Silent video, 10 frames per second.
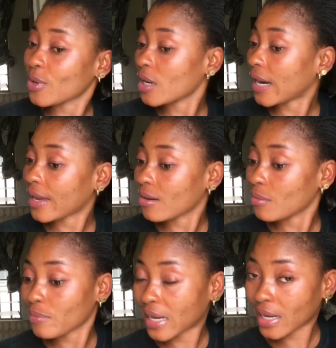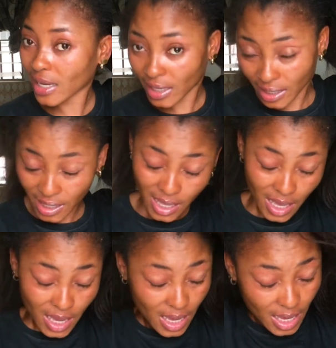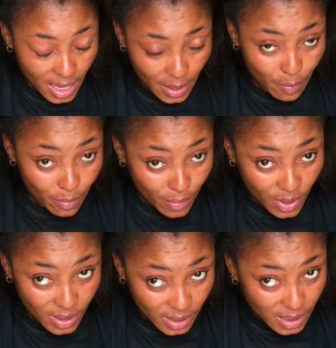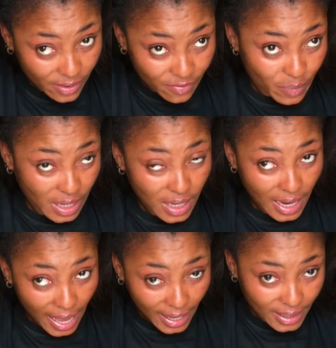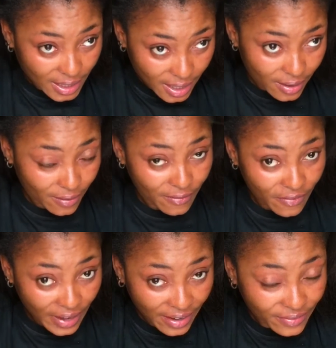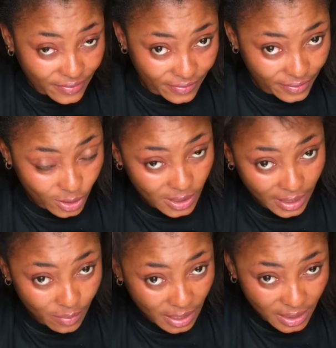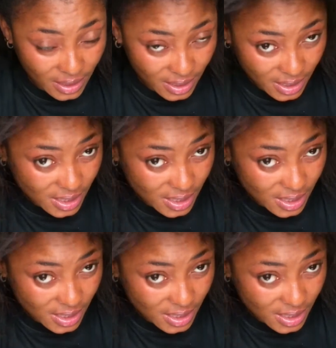I come back, it must have been like 5 to 10 minutes.